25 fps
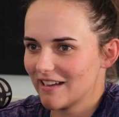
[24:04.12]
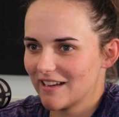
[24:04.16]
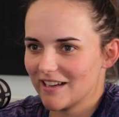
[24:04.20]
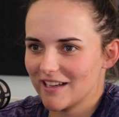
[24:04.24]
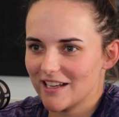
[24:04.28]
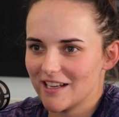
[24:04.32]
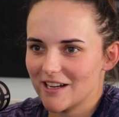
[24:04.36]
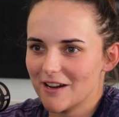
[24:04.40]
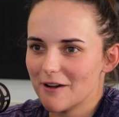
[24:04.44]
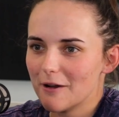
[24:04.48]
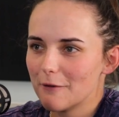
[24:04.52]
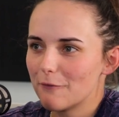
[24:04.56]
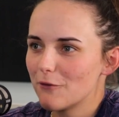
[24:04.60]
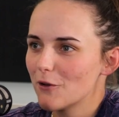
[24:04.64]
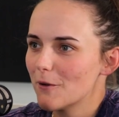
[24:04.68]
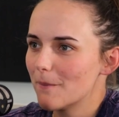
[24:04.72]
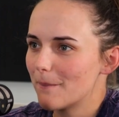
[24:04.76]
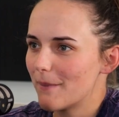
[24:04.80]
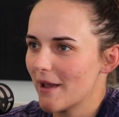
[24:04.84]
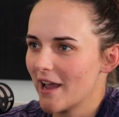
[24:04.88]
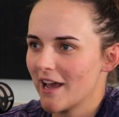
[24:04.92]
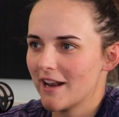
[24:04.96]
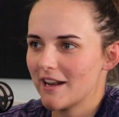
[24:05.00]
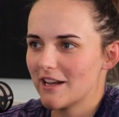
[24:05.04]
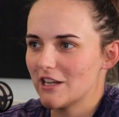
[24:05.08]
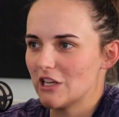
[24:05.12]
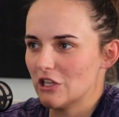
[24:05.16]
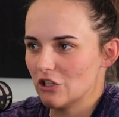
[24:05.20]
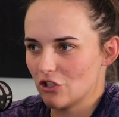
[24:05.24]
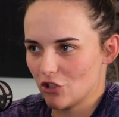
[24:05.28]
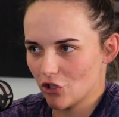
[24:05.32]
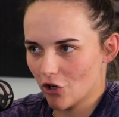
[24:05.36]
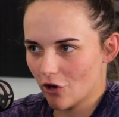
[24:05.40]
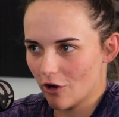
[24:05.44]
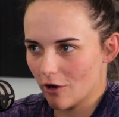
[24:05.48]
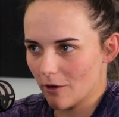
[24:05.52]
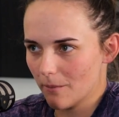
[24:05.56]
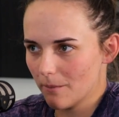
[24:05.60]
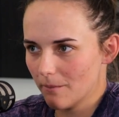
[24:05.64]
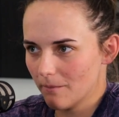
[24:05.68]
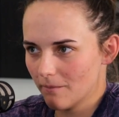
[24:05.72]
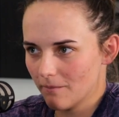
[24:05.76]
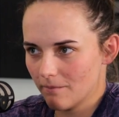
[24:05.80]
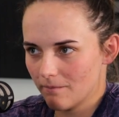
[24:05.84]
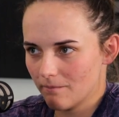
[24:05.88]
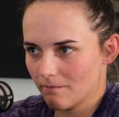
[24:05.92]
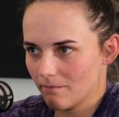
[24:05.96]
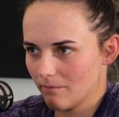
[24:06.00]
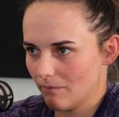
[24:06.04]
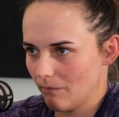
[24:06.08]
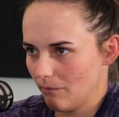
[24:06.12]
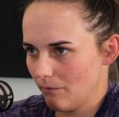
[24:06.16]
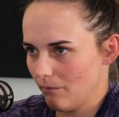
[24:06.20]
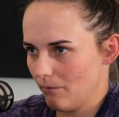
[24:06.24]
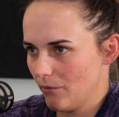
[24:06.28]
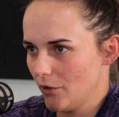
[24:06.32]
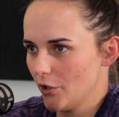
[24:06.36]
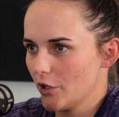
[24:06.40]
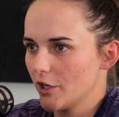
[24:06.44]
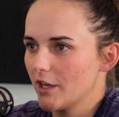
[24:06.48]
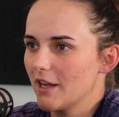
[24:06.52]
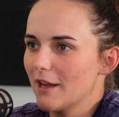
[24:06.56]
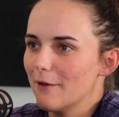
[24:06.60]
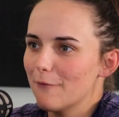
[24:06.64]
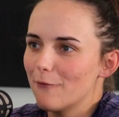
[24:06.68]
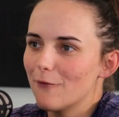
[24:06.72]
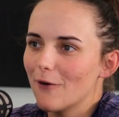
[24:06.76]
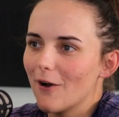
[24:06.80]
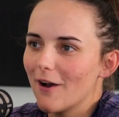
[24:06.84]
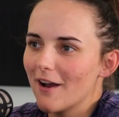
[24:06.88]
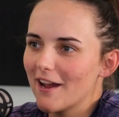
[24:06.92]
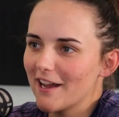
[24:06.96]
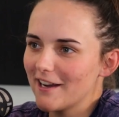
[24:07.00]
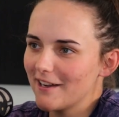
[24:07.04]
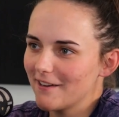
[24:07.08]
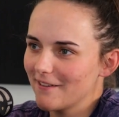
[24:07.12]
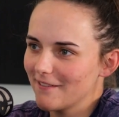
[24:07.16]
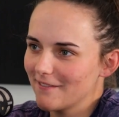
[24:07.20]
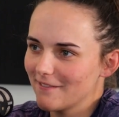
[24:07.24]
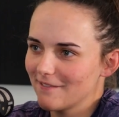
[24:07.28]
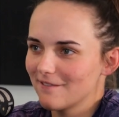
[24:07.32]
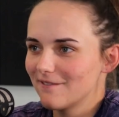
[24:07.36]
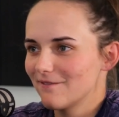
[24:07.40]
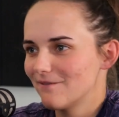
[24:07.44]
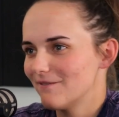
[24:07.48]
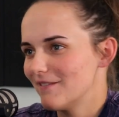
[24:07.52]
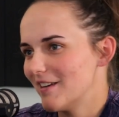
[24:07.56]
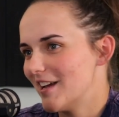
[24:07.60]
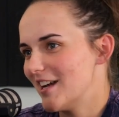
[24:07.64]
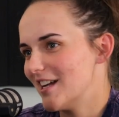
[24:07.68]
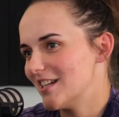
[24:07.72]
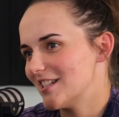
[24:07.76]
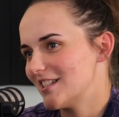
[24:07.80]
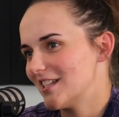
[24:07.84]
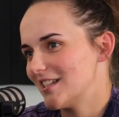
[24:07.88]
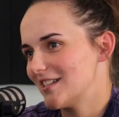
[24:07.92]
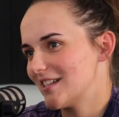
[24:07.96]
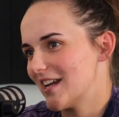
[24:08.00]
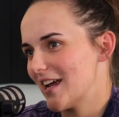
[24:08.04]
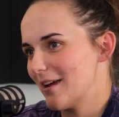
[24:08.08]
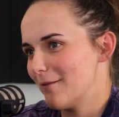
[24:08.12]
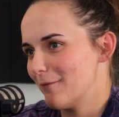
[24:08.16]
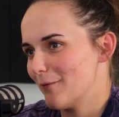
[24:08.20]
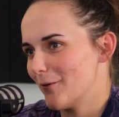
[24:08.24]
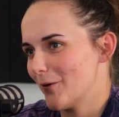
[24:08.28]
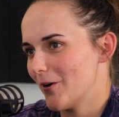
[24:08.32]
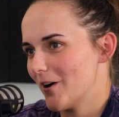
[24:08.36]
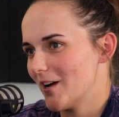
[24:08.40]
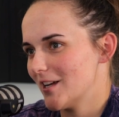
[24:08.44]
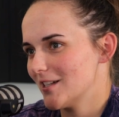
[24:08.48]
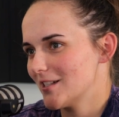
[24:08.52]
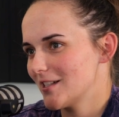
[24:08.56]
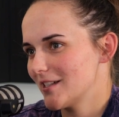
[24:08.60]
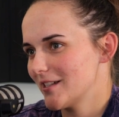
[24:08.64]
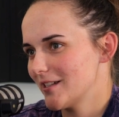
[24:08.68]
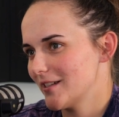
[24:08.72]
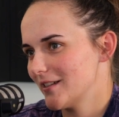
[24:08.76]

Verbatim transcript: you know, if you're bad at your job, you could get fired. And it's the same for us.